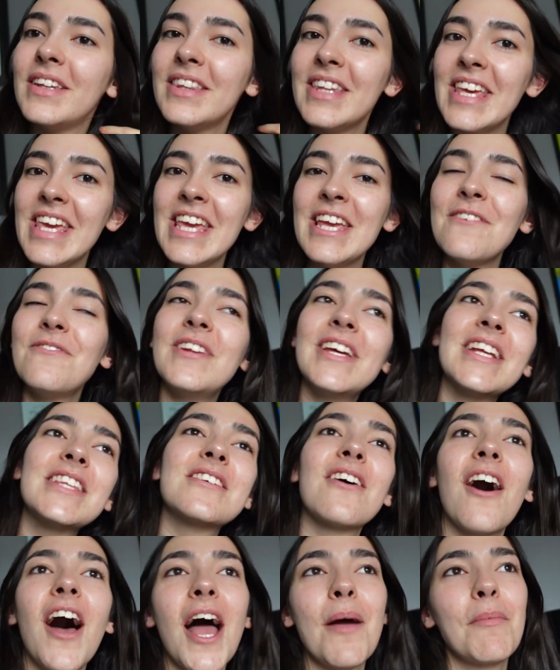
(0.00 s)
the evening
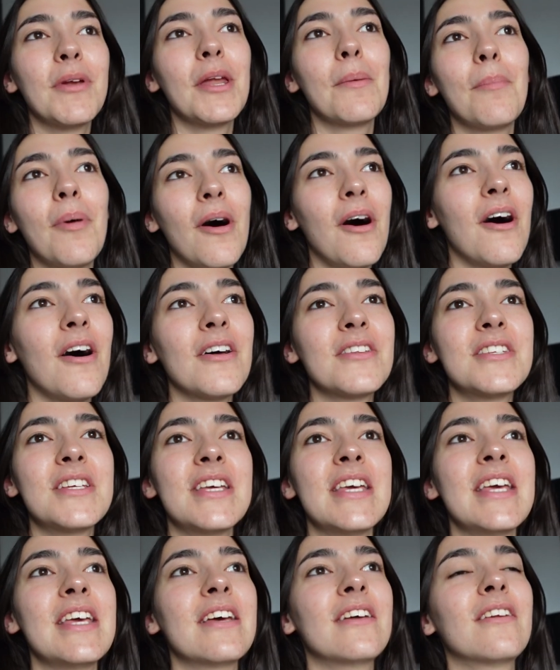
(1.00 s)
time and the
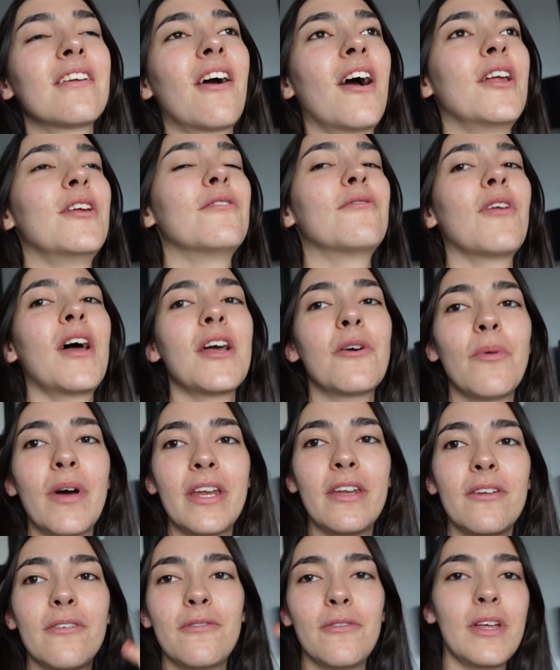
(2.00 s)
party and kind of like
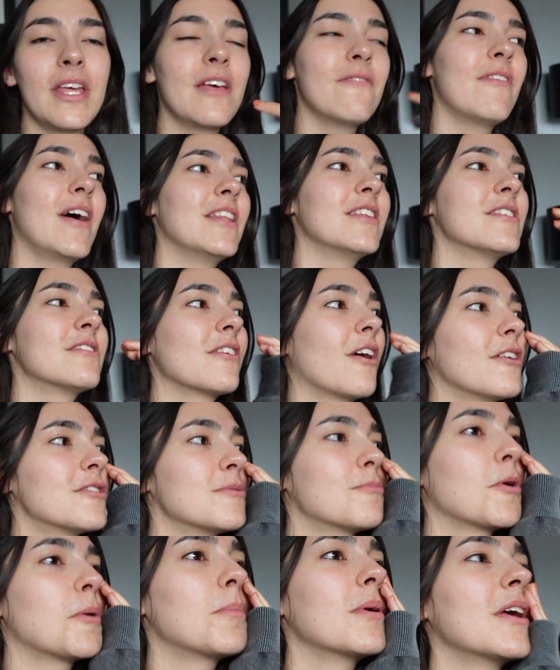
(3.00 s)
when the events start
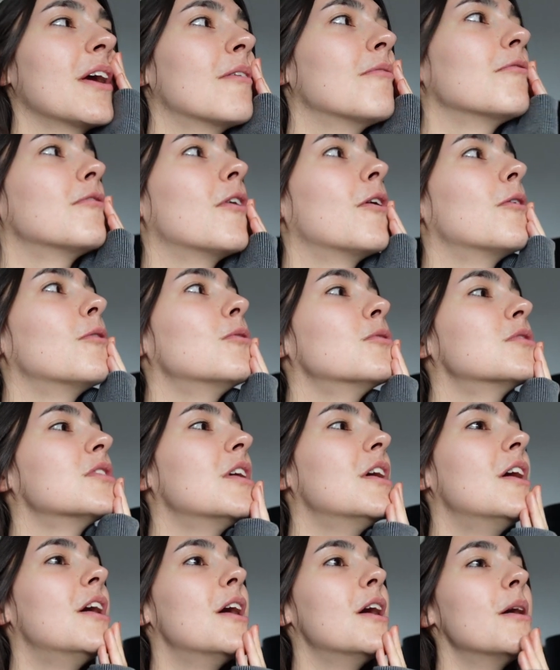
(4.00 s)
to properly unfold.
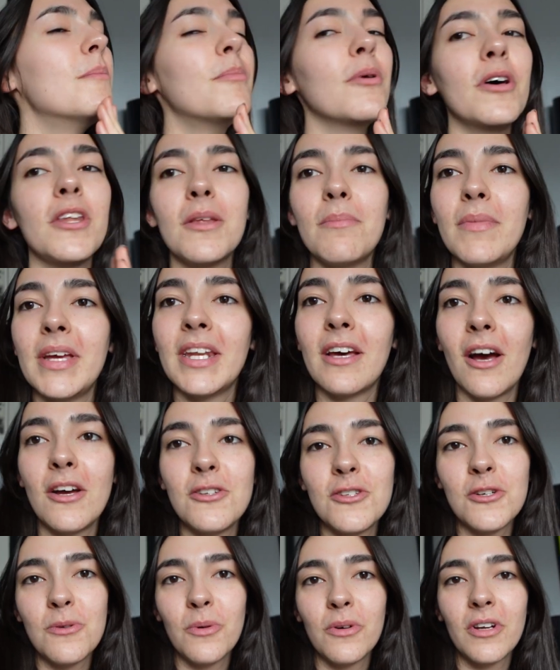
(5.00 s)
But at the minute, I
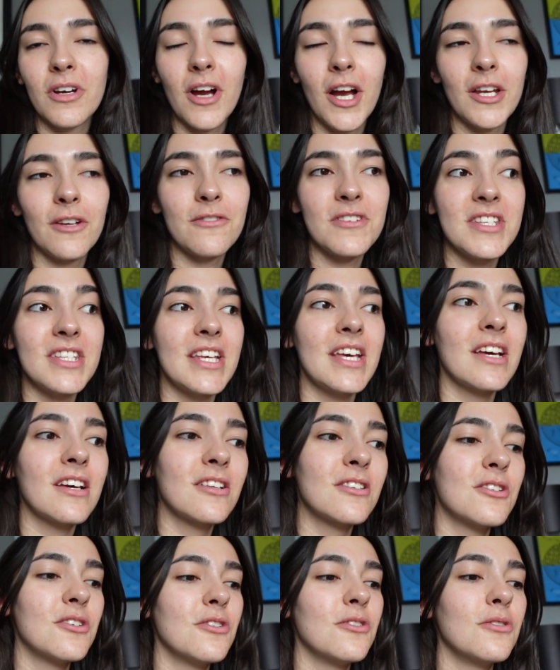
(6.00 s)
do want to kind of
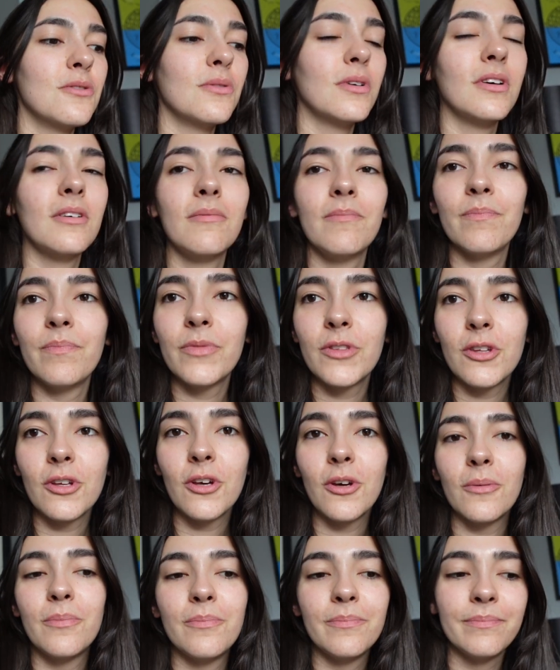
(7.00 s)
stick to
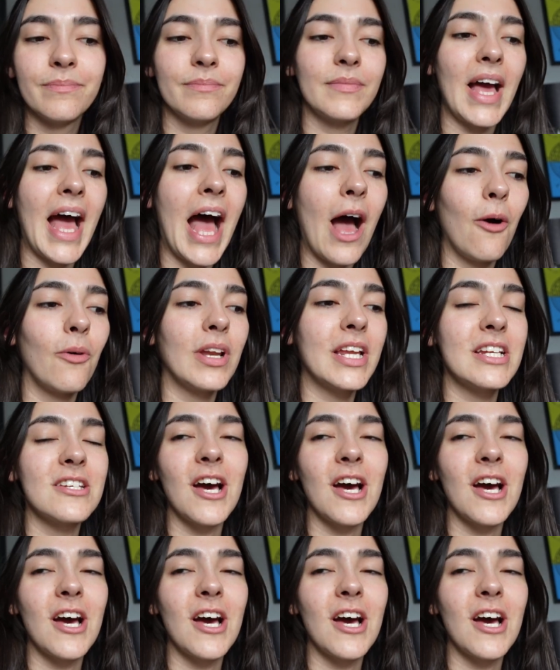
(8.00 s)
the hourly